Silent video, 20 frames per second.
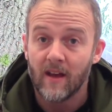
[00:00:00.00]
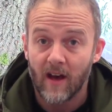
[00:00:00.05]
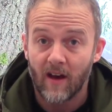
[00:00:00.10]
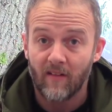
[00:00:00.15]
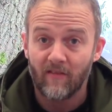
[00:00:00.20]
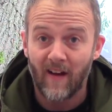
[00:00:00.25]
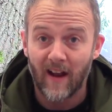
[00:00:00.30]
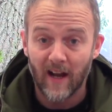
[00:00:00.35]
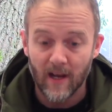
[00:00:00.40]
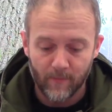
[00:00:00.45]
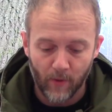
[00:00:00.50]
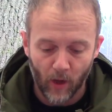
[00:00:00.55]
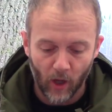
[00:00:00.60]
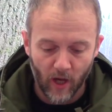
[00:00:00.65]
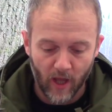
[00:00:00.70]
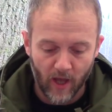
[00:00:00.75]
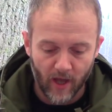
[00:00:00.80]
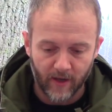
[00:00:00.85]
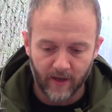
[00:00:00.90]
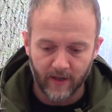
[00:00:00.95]
a valuable
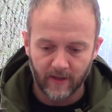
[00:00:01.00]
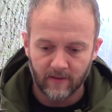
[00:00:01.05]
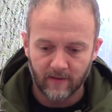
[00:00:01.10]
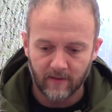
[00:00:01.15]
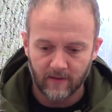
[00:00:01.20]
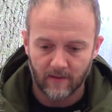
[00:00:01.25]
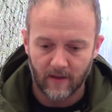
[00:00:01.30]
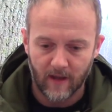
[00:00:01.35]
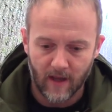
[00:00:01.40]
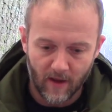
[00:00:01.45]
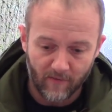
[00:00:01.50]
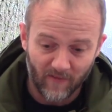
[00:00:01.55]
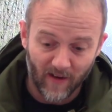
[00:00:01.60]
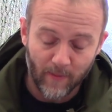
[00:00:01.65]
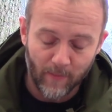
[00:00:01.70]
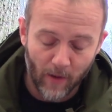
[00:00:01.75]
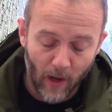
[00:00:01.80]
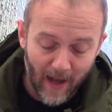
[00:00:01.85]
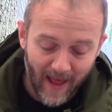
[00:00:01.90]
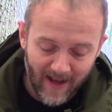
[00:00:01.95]
learning a uh,
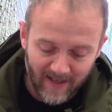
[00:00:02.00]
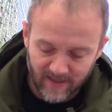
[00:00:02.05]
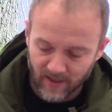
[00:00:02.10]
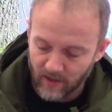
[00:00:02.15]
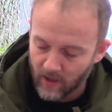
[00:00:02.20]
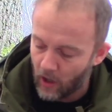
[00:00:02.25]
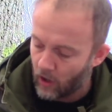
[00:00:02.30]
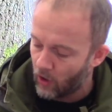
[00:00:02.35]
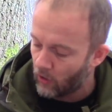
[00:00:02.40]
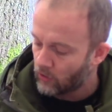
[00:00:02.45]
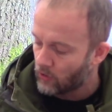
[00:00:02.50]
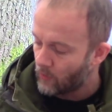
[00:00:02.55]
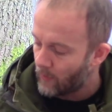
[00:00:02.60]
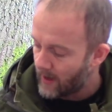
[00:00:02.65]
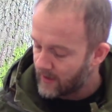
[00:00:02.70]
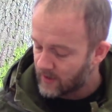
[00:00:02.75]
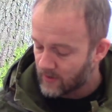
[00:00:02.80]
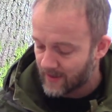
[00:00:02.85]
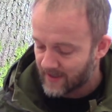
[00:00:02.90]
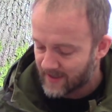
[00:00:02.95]
valuable lesson along the
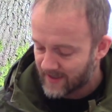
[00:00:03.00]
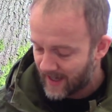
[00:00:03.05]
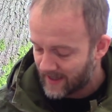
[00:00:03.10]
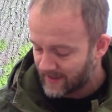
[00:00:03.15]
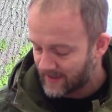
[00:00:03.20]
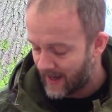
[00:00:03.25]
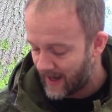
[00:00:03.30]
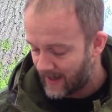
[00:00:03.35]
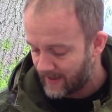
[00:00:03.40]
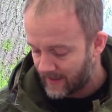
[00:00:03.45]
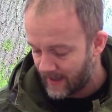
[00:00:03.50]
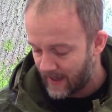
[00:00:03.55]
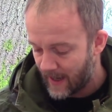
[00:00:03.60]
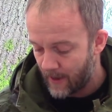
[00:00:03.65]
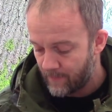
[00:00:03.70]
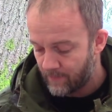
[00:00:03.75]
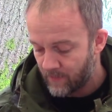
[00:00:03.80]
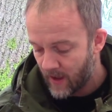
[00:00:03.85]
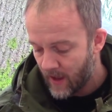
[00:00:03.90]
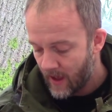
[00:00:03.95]
way so I sacked the
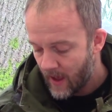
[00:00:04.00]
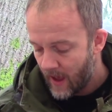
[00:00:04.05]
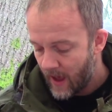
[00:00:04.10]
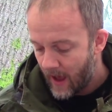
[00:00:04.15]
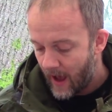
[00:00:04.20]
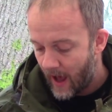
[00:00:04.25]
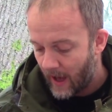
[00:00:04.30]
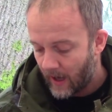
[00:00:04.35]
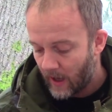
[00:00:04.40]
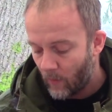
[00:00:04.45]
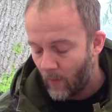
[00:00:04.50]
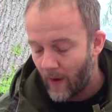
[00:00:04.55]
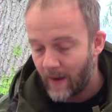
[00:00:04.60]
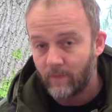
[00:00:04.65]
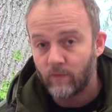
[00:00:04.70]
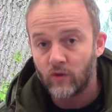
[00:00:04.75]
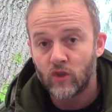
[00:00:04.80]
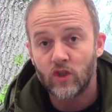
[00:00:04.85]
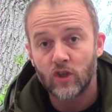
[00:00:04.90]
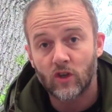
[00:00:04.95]
idea and I
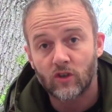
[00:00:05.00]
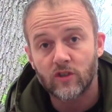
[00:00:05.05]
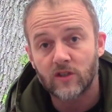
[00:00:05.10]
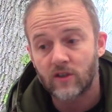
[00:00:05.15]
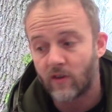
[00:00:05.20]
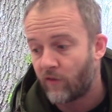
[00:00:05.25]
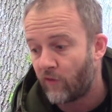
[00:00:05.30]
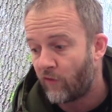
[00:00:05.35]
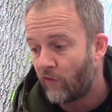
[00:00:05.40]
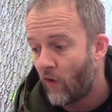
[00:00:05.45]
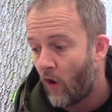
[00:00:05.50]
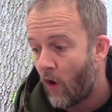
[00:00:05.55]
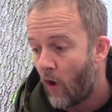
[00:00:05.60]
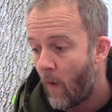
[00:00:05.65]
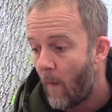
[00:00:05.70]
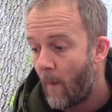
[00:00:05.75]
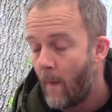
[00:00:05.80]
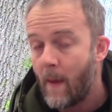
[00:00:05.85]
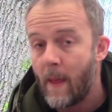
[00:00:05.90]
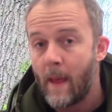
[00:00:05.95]
went just
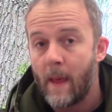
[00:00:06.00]
for